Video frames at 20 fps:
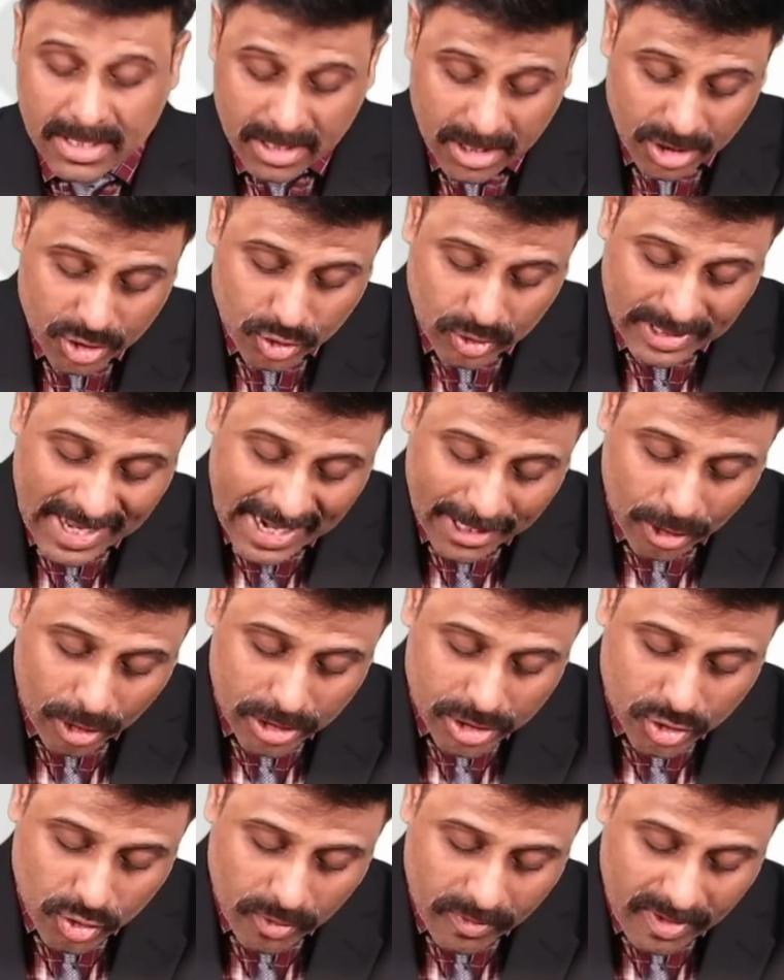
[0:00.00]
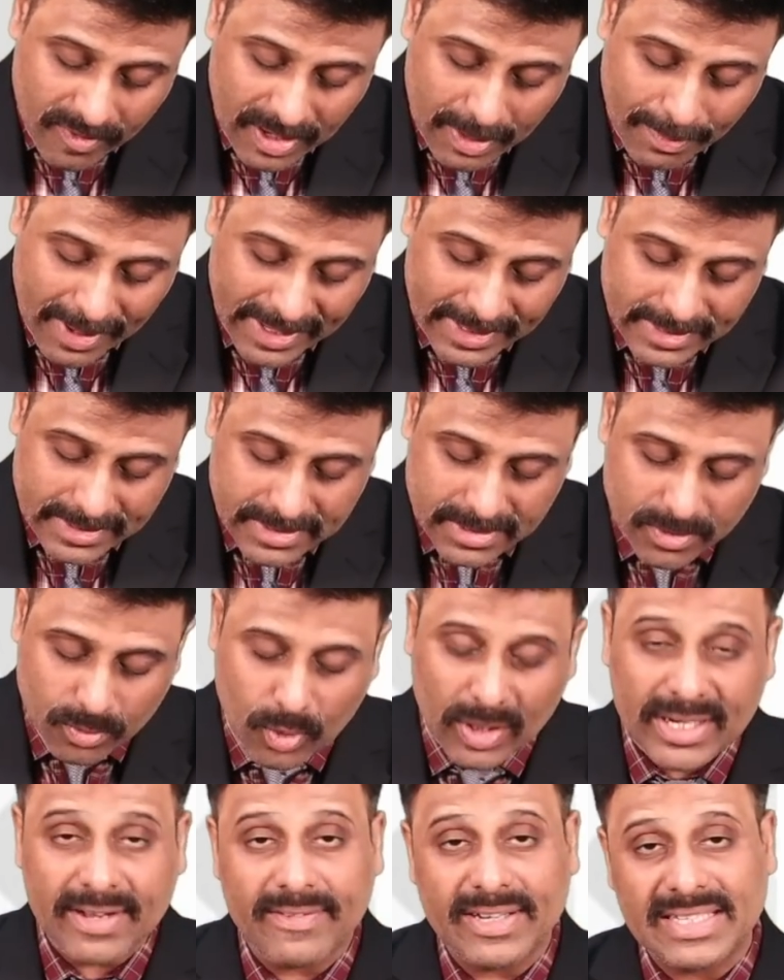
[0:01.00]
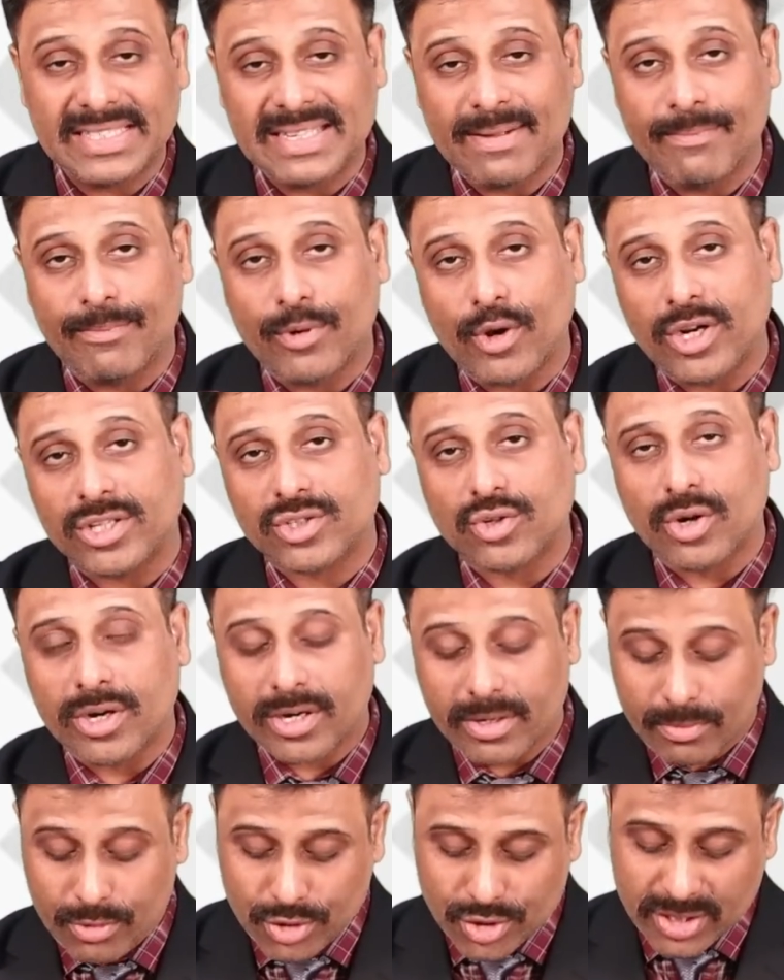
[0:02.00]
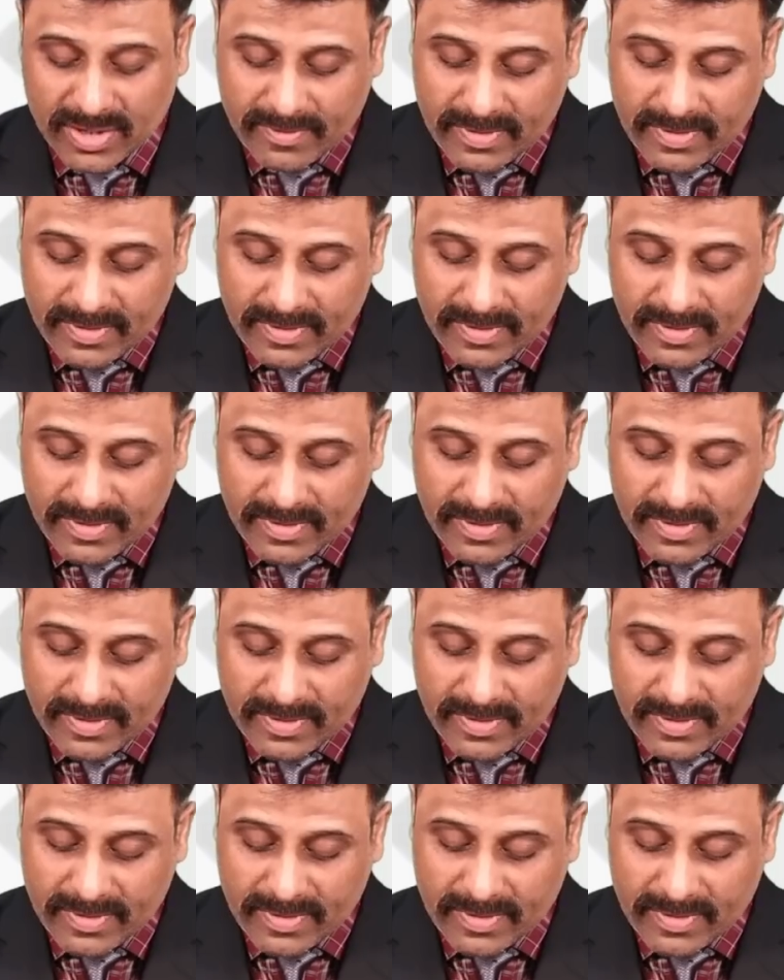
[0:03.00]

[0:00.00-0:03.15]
So that also we will minus. Whatever is employer's contribution,